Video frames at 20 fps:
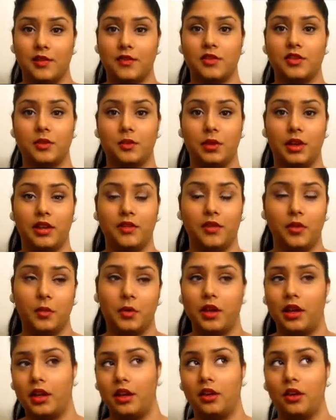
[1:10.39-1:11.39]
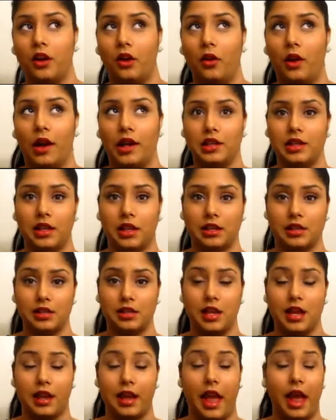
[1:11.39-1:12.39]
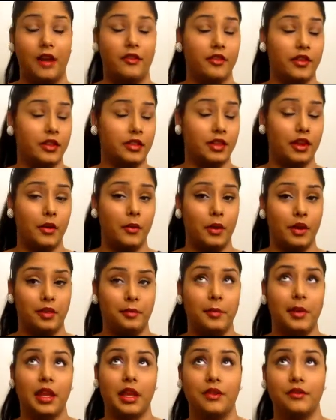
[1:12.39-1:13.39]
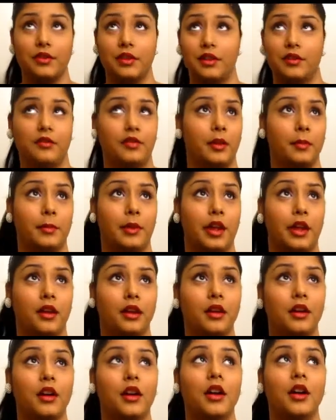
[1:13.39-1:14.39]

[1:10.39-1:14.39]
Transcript: So even when I go, I'd like to take everything with me, even if I'm like